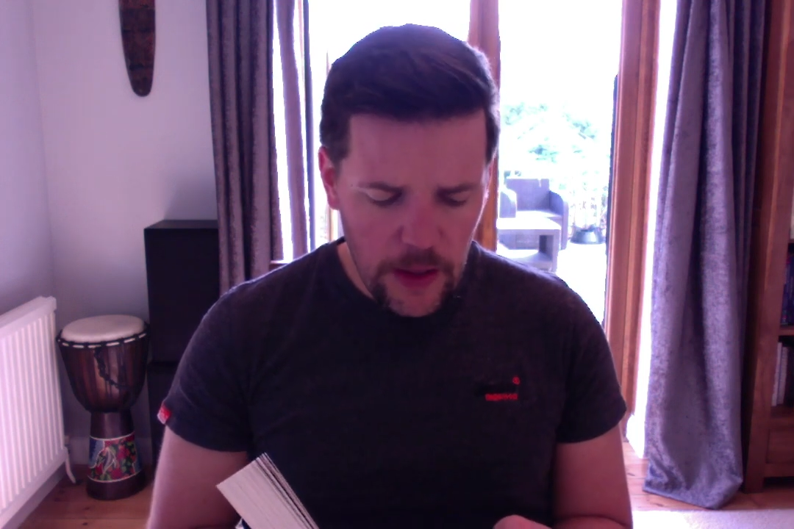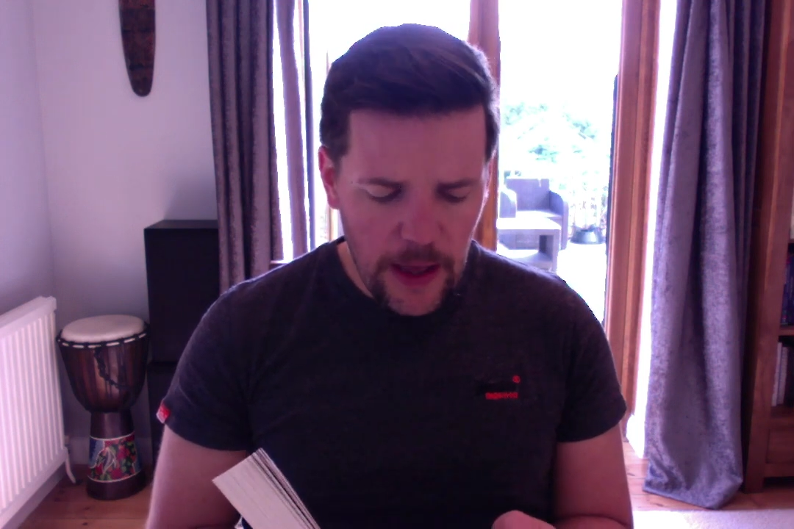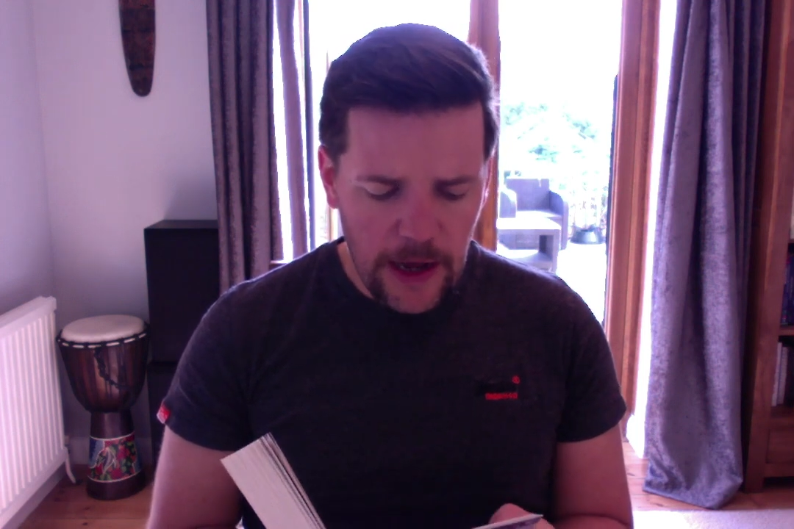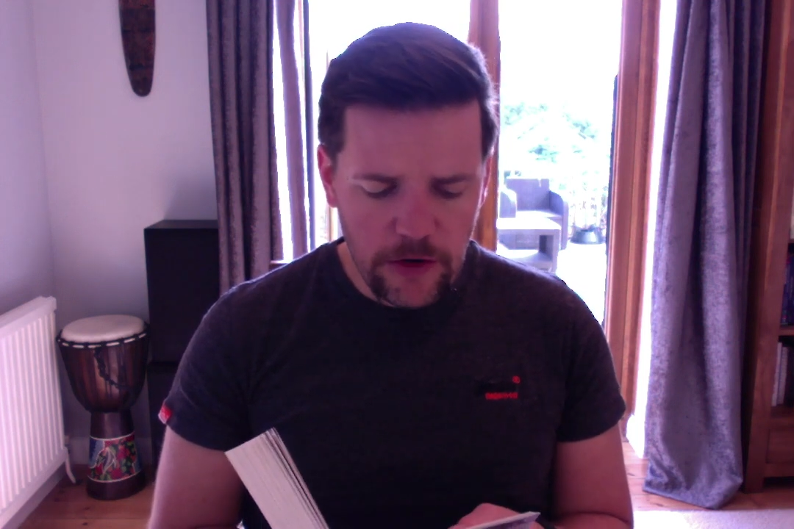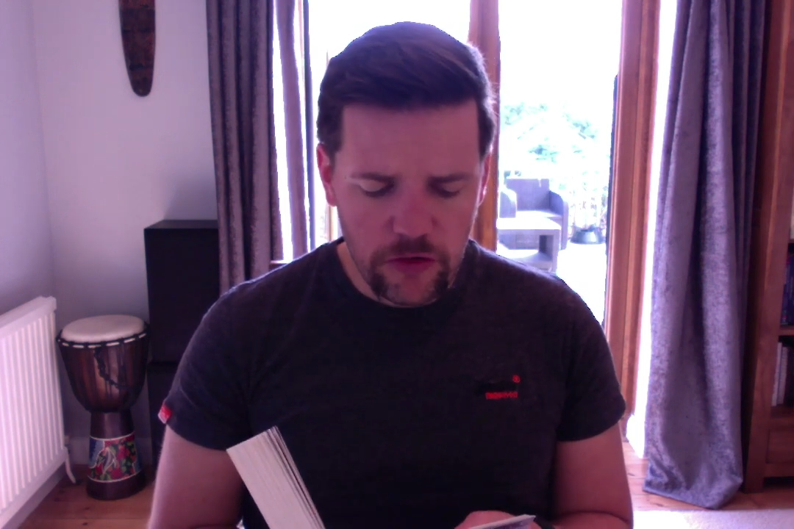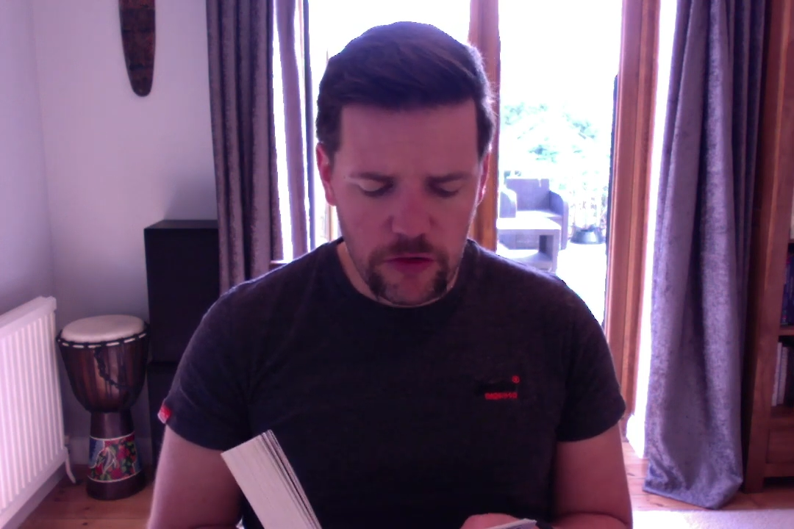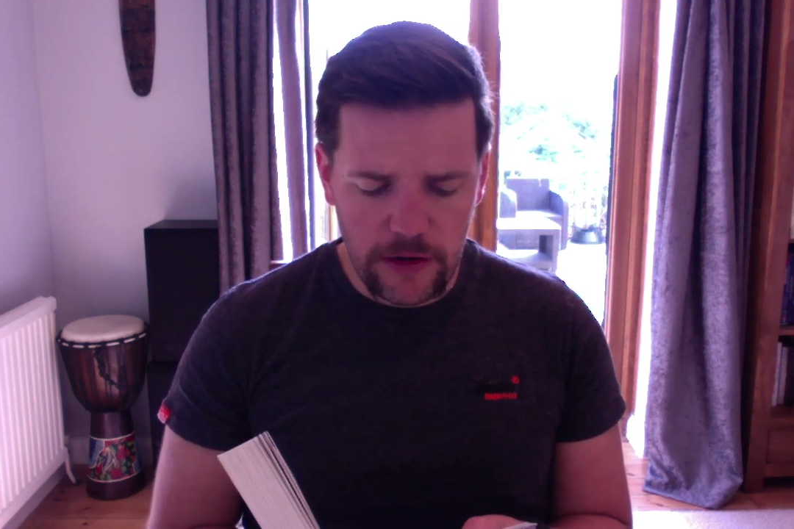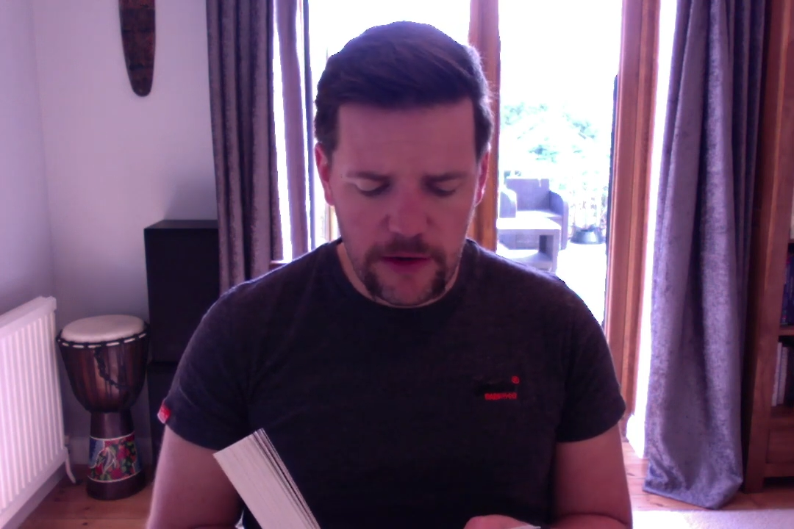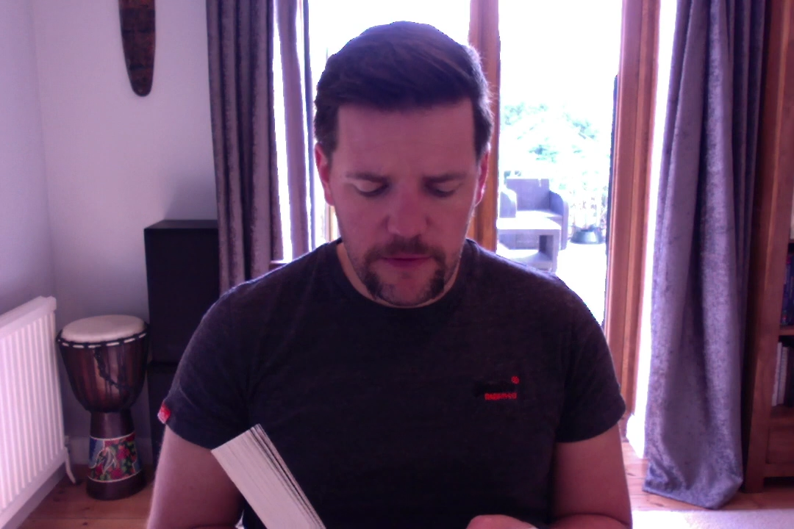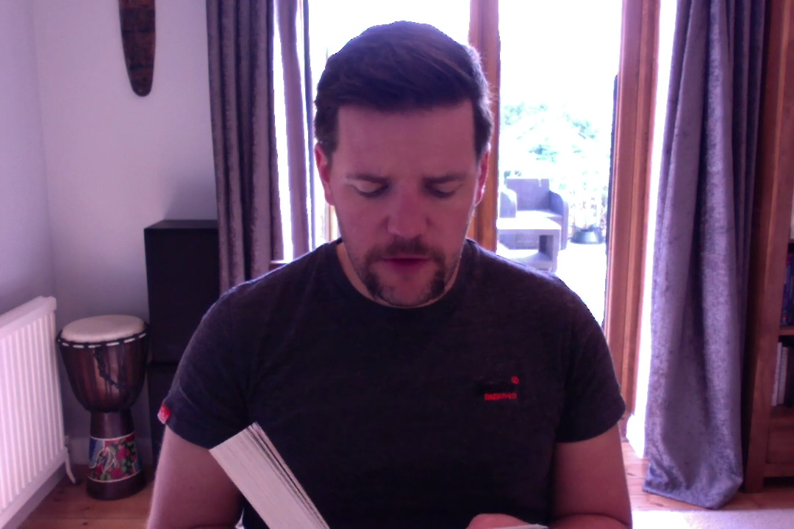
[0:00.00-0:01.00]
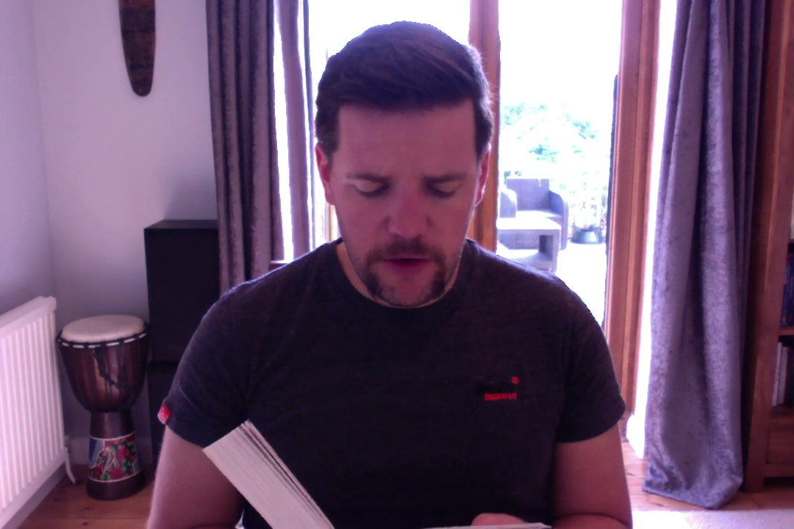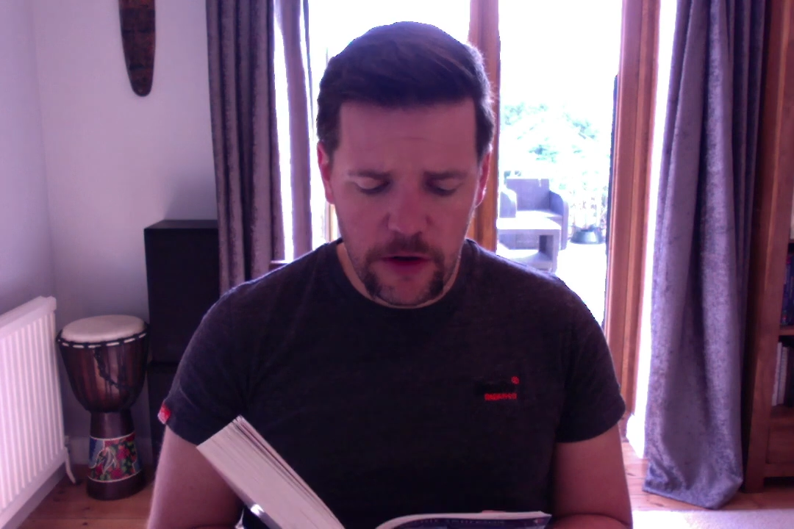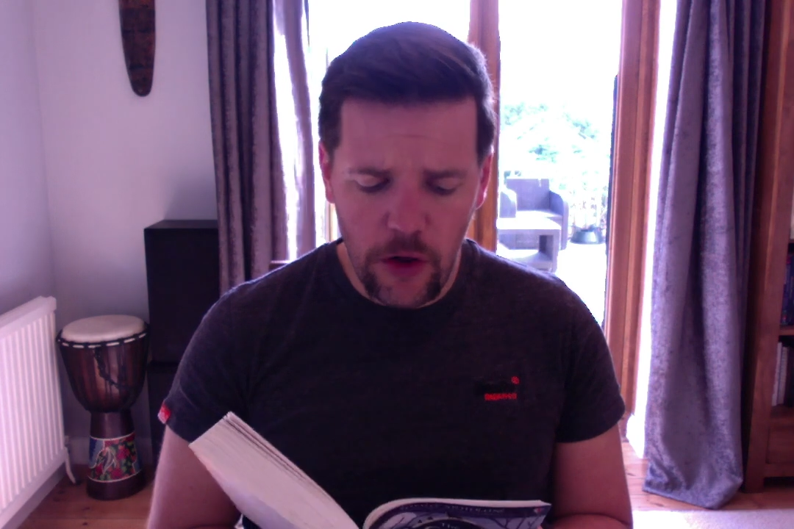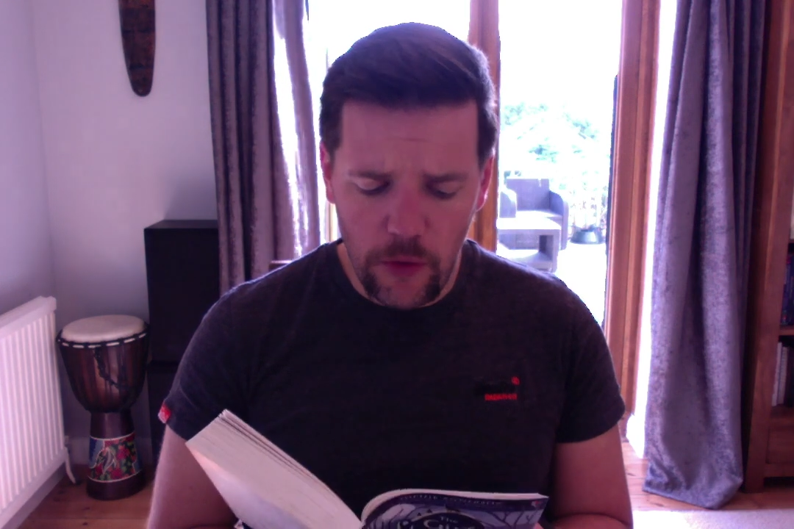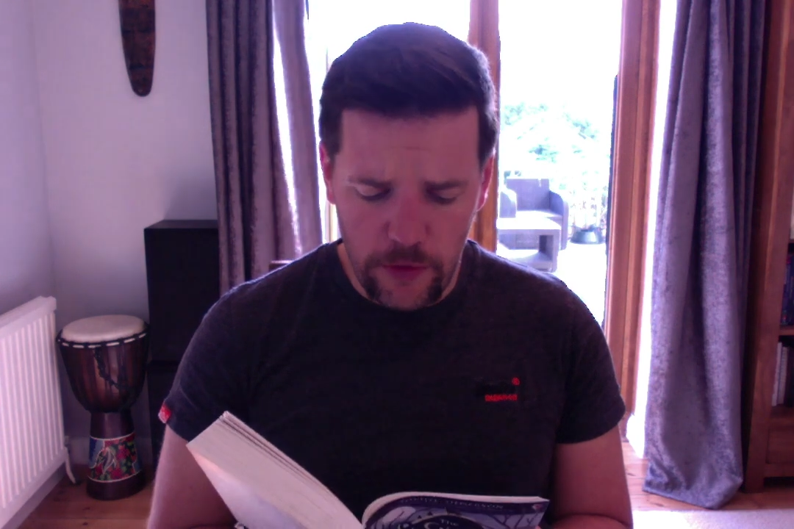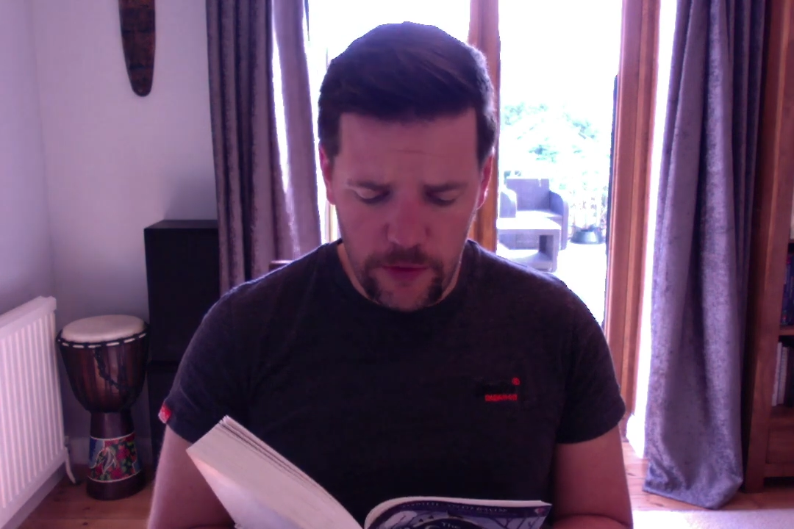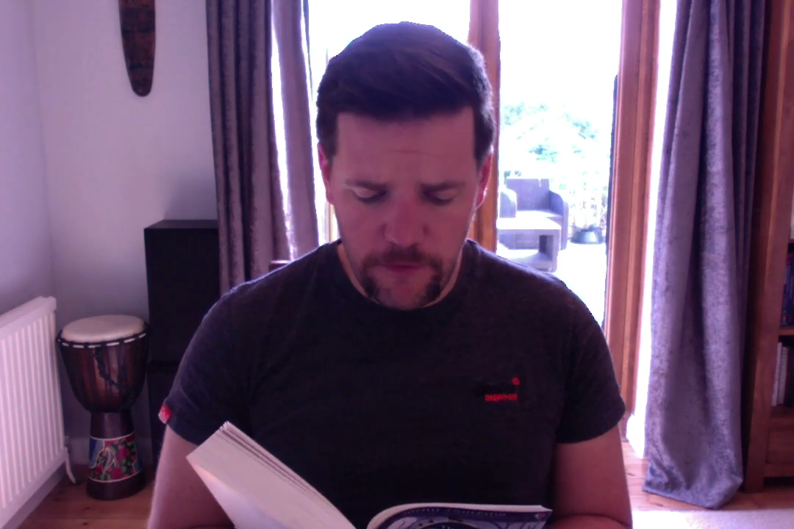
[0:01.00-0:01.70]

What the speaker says: Anatoly lives alone in the